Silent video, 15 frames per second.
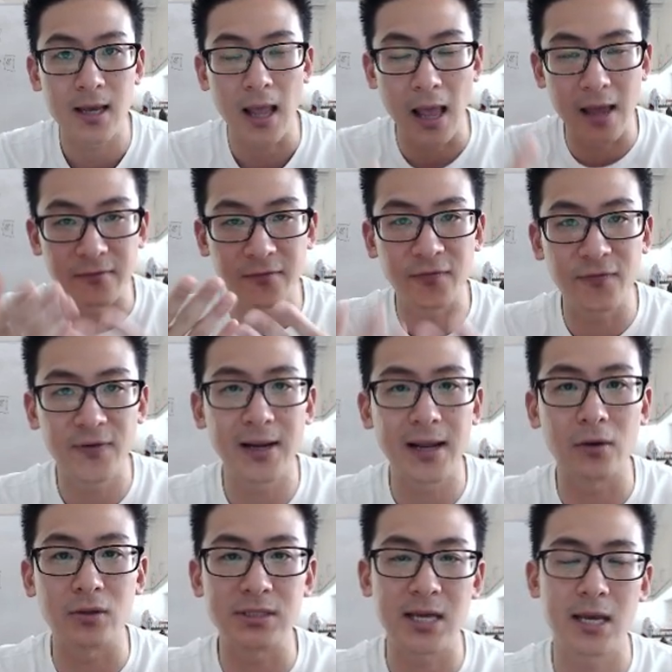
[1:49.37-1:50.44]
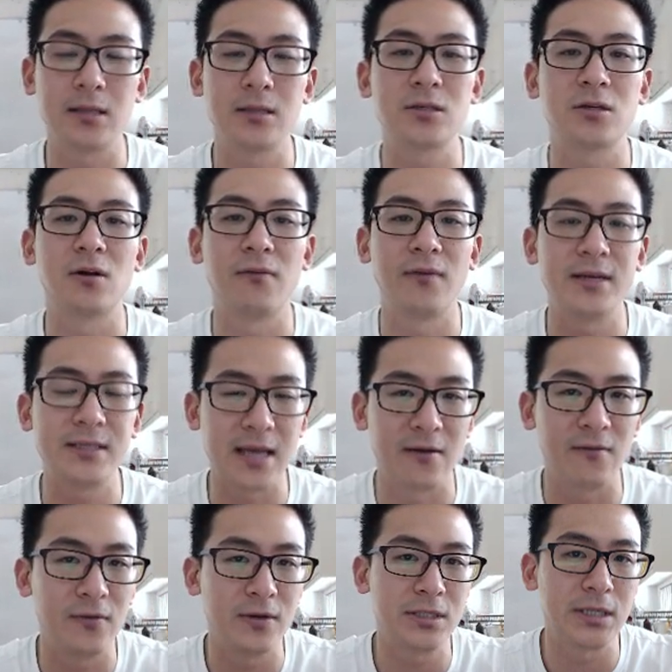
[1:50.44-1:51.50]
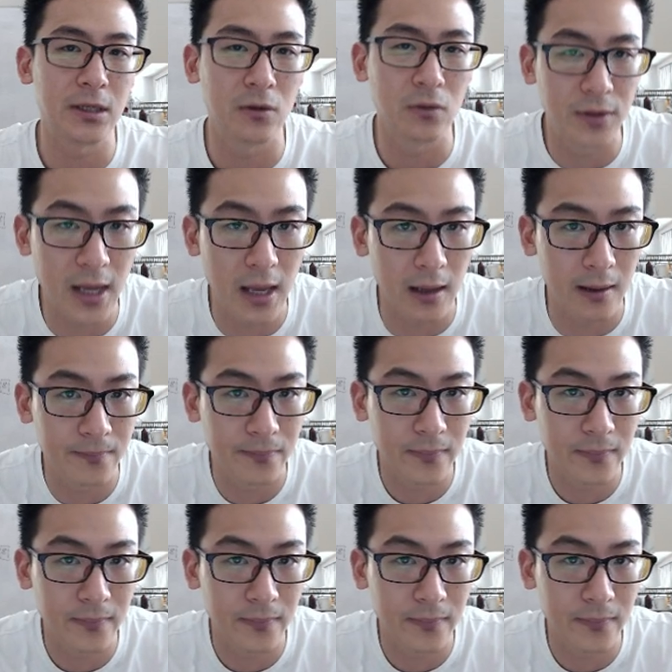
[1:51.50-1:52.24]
and fill out ten surveys every single day.